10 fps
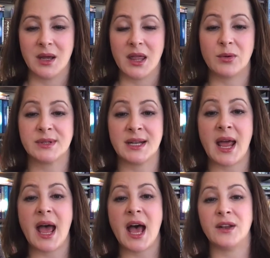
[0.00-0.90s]
There was an
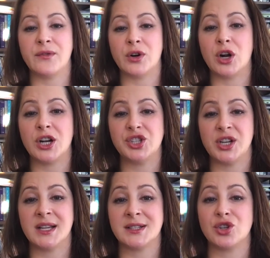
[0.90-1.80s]
ad for
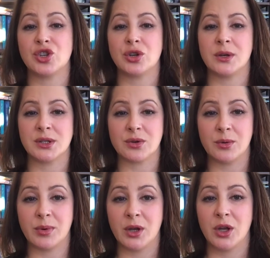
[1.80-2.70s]
RGS Insurance
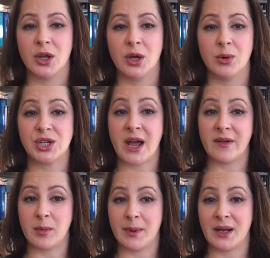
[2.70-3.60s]
Group, which,
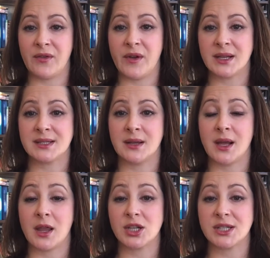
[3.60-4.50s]
having been affixed on
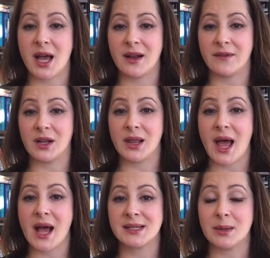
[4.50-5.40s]
the other side of the
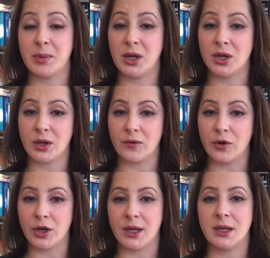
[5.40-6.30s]
glass, appeared
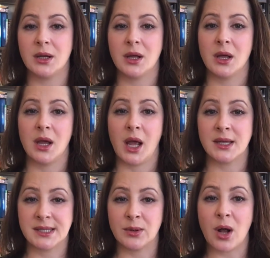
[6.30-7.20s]
inverted, and so it